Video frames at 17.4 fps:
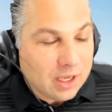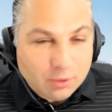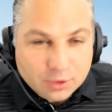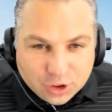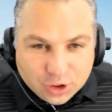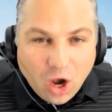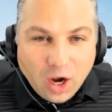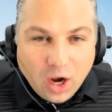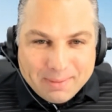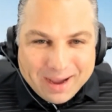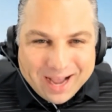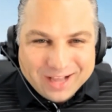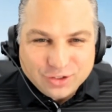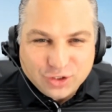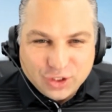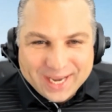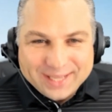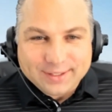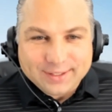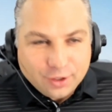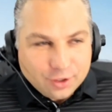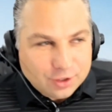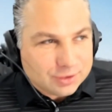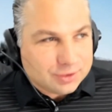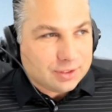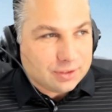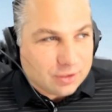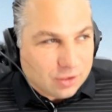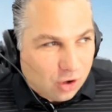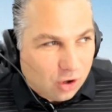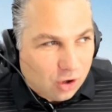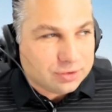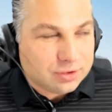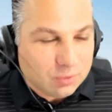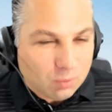was talking about Jalen Hurts and
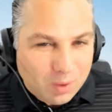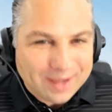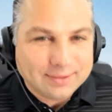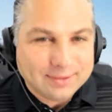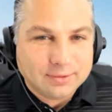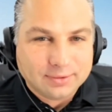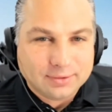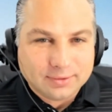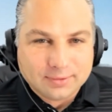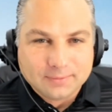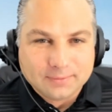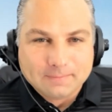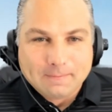Carson Wentz